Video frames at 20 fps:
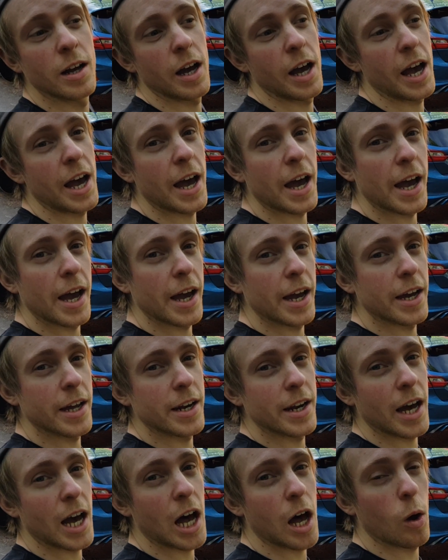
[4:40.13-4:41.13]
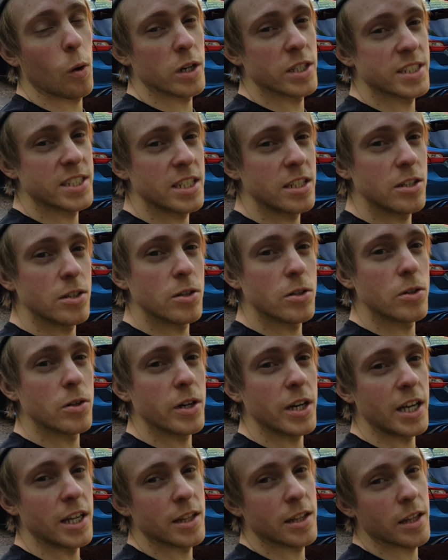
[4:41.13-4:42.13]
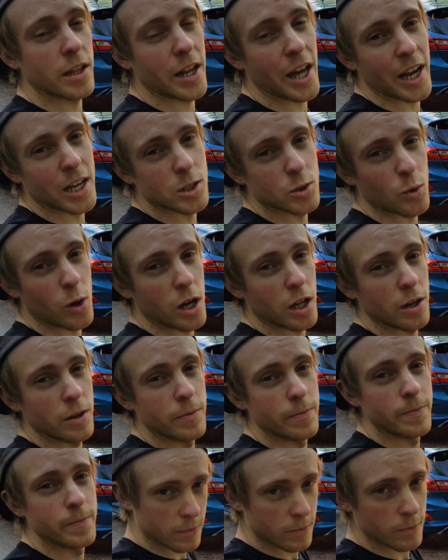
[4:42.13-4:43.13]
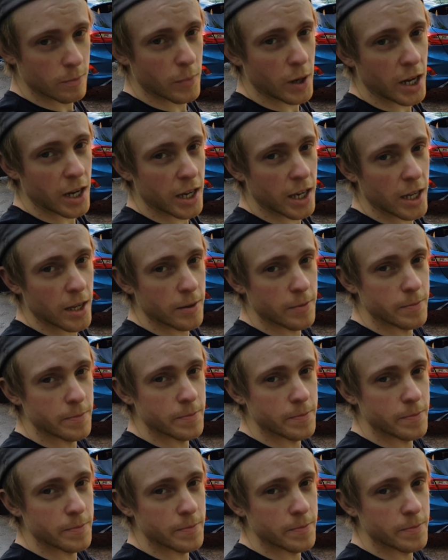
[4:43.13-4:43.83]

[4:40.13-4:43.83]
and I will see you in the next one. Bye!